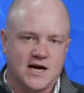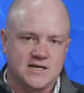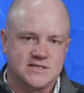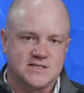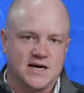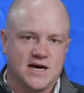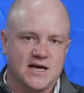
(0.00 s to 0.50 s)

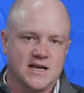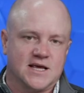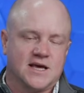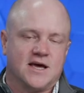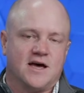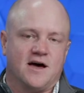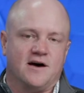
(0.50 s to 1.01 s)
content
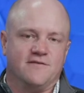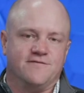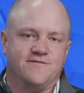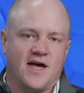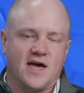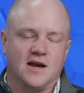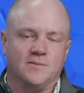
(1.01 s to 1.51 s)

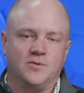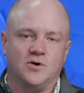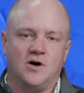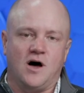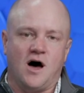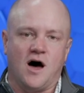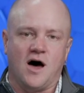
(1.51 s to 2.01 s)

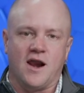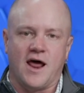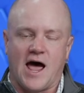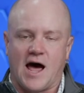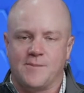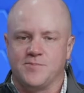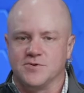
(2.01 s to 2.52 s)
available on
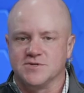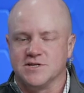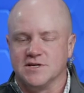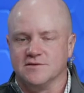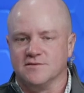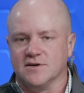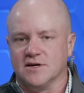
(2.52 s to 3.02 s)
Apple
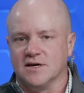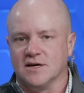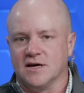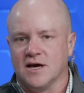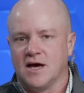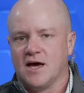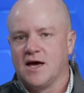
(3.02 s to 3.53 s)

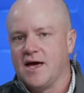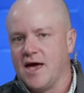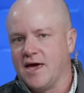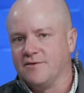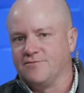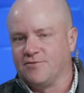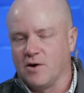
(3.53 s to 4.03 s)
TV
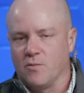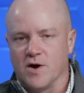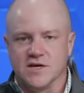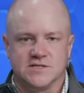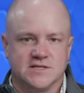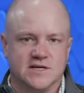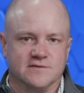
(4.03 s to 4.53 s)
and
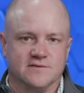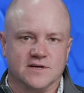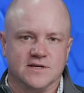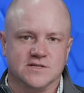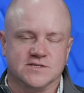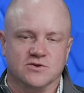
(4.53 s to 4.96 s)
FreightWaves TV.